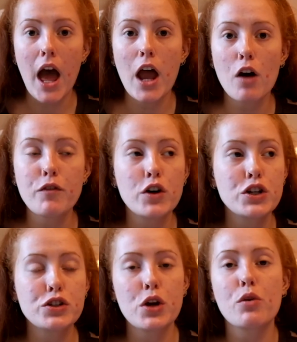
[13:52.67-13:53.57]
And I find
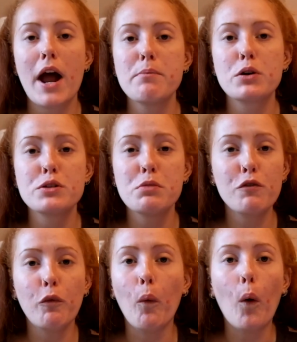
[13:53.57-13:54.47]
it so great because
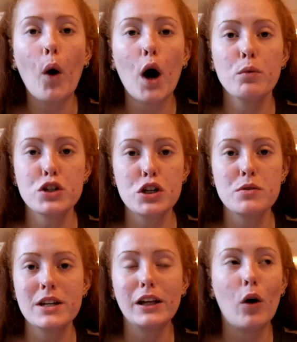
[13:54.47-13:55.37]
before I was
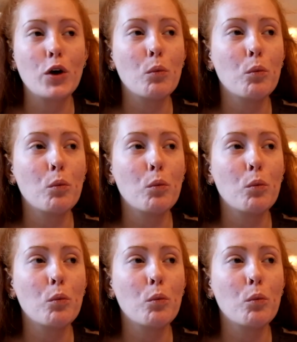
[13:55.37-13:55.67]
using like,